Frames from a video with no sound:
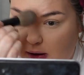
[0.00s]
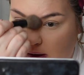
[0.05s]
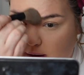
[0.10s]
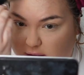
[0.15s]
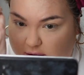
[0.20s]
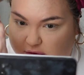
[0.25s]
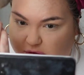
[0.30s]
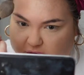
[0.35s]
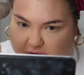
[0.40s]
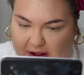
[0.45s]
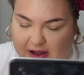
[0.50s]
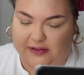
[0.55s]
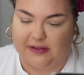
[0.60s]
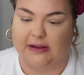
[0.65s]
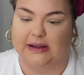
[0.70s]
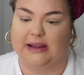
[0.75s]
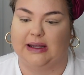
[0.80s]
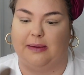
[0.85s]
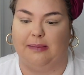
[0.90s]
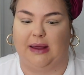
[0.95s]
if like the
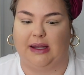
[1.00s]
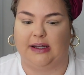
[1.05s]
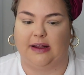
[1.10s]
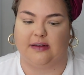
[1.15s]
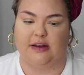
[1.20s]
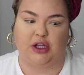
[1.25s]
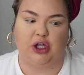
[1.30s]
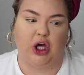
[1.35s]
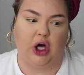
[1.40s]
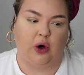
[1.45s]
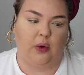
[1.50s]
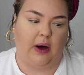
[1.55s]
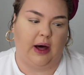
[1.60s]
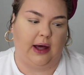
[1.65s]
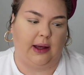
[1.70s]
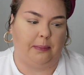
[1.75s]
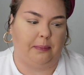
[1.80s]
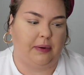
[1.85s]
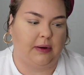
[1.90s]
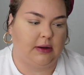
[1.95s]
limit doesn't go
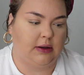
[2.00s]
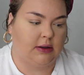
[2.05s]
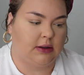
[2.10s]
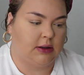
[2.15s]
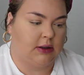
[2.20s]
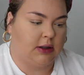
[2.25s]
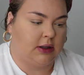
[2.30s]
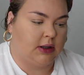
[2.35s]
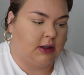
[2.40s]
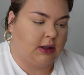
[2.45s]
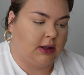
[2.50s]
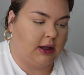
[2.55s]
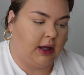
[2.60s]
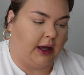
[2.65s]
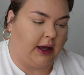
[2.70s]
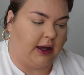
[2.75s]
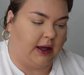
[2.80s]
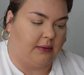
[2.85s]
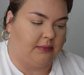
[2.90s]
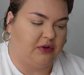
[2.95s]
up
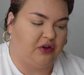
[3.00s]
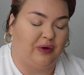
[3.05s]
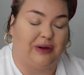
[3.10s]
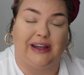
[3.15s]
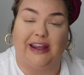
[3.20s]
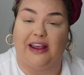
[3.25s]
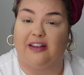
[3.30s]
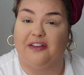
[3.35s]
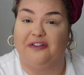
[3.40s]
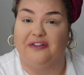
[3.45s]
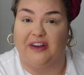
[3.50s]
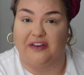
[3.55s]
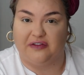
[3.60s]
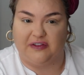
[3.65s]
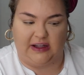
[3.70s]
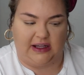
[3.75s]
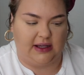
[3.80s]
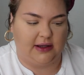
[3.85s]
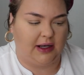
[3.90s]
um, to at least 50.